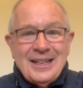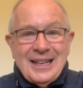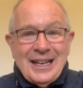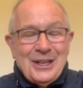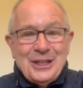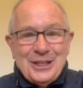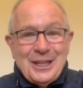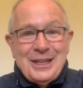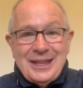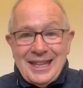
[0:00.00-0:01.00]
And
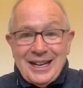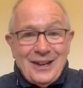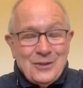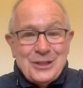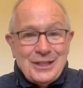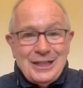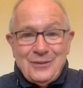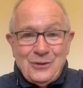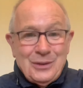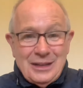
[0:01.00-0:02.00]
they're obviously,
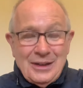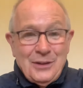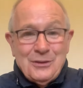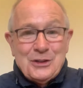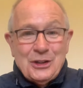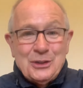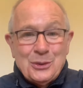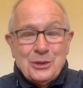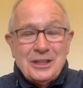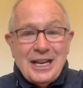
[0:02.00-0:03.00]
have you ever tried to
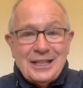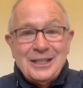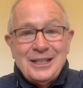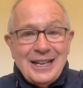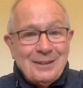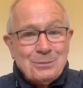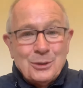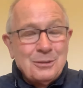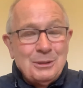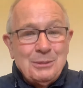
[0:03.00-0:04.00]
throw the dart at the
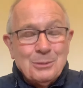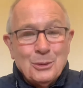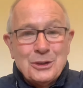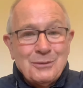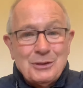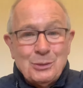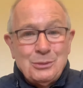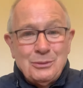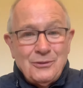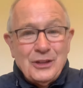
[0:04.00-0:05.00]
dartboard? I mean, most of us
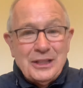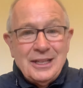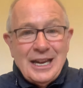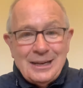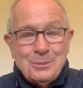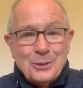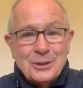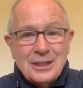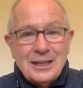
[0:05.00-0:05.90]
wouldn't find the dartboard.